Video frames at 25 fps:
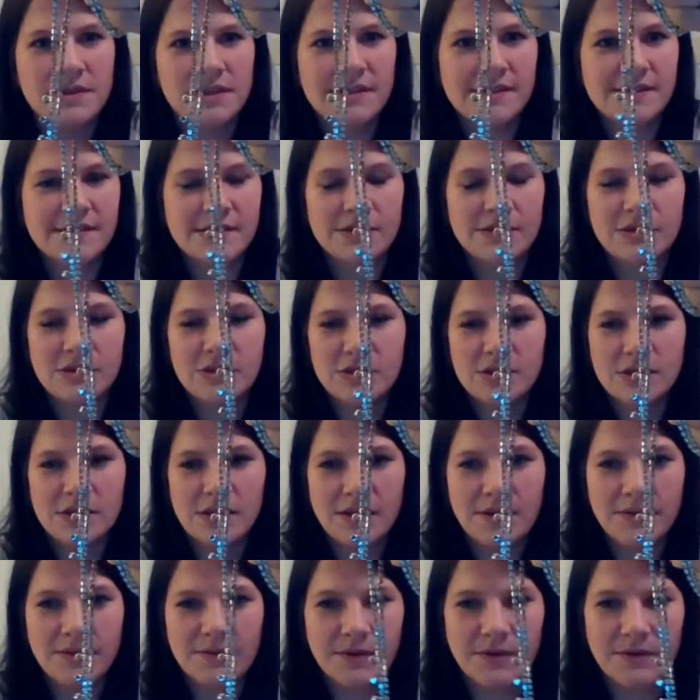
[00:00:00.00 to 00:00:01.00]
It's a little,
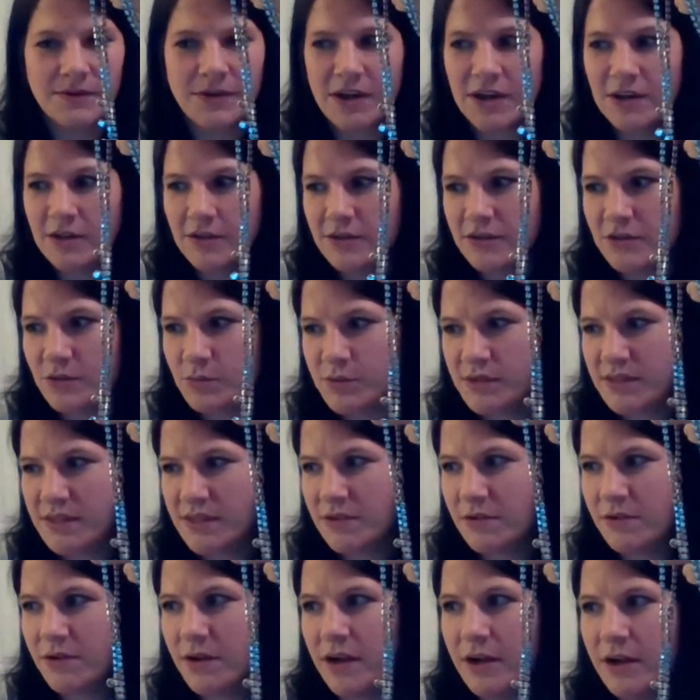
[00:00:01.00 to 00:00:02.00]
I've got a little
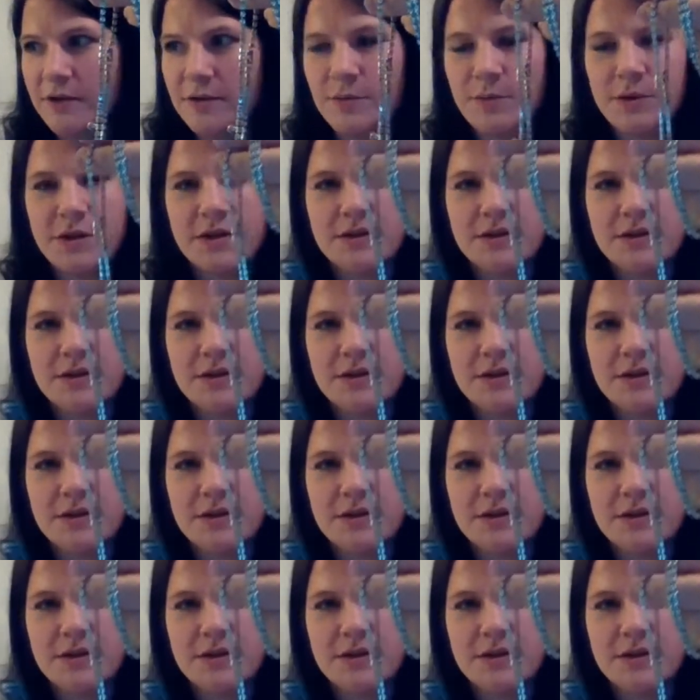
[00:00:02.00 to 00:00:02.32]
twisted around,